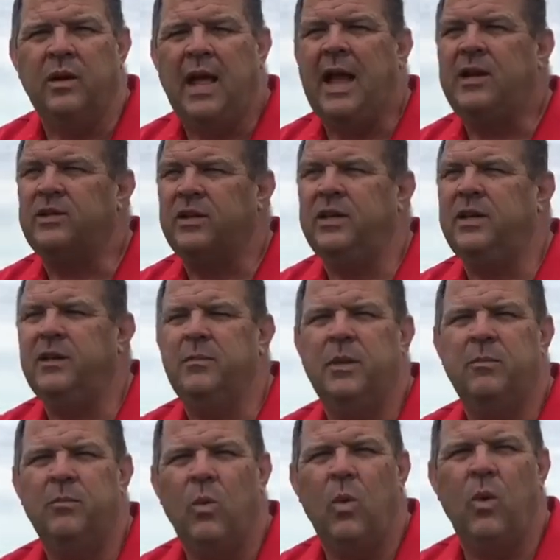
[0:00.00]
Actually a little
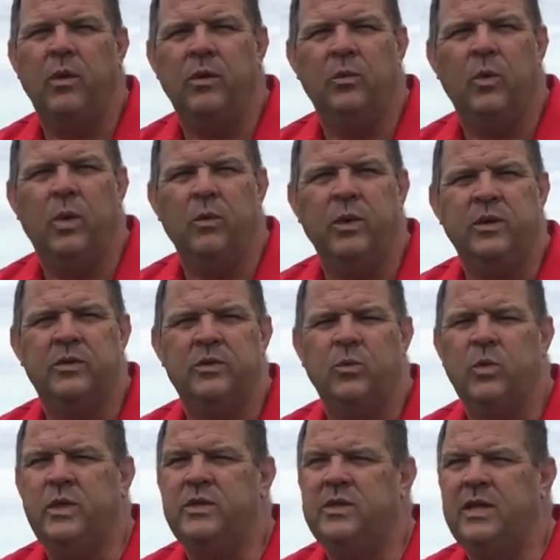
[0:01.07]
bit more than what we
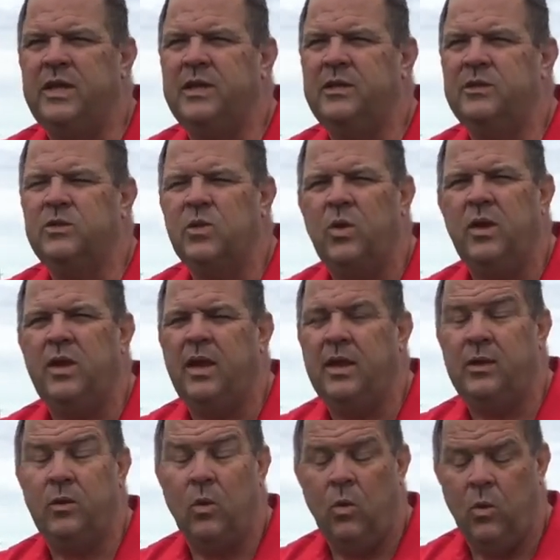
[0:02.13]
see
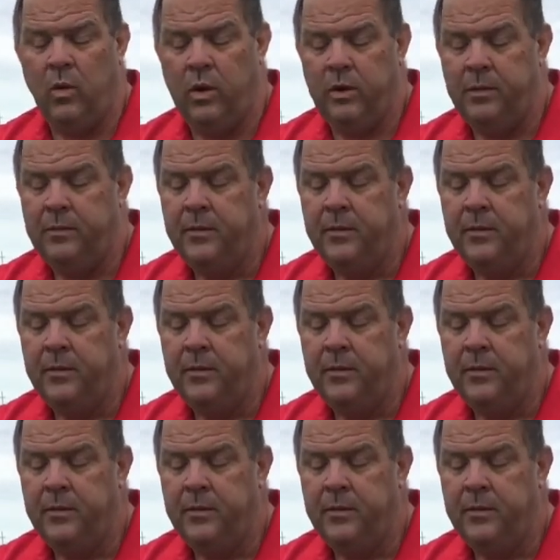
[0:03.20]
in corn.